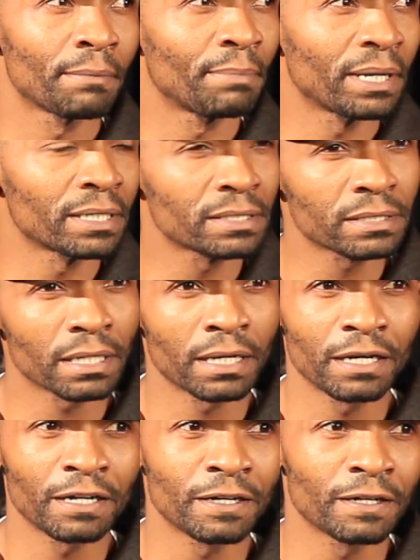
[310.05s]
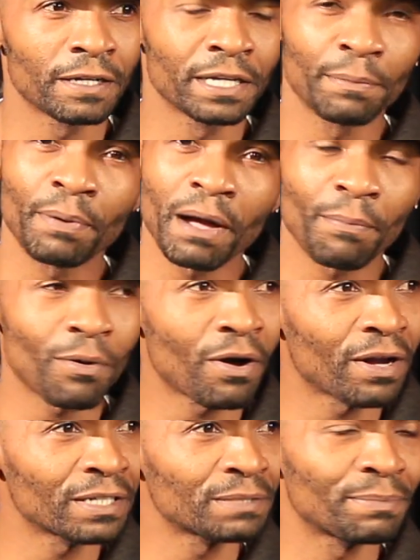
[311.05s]
Best Hip Hop
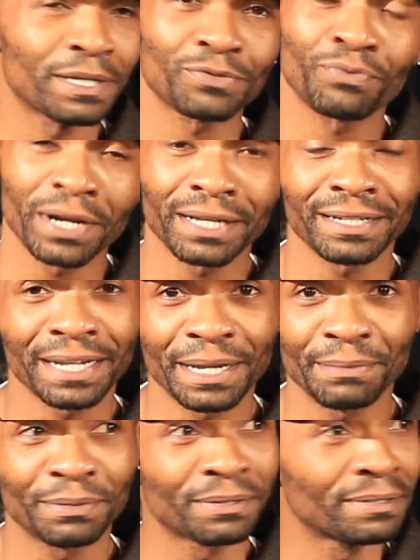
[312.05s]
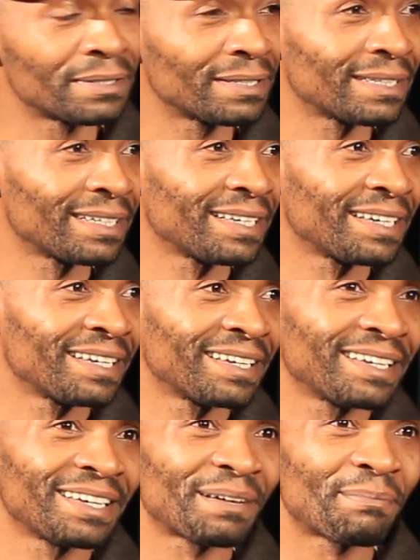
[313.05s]
Artist, Best Record Label,
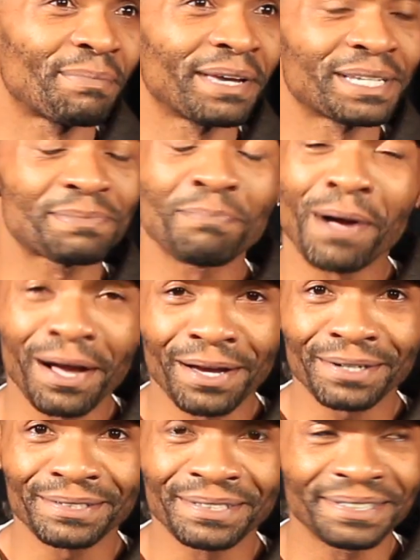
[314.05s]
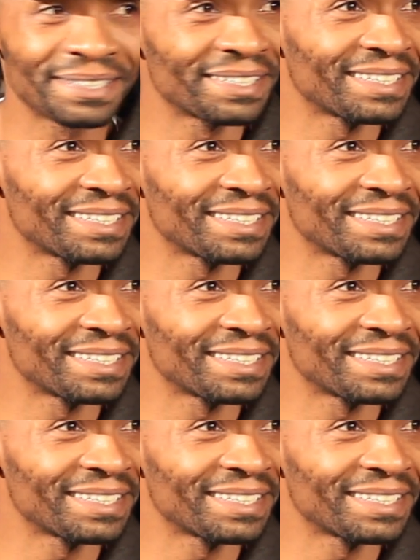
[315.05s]
Best Model,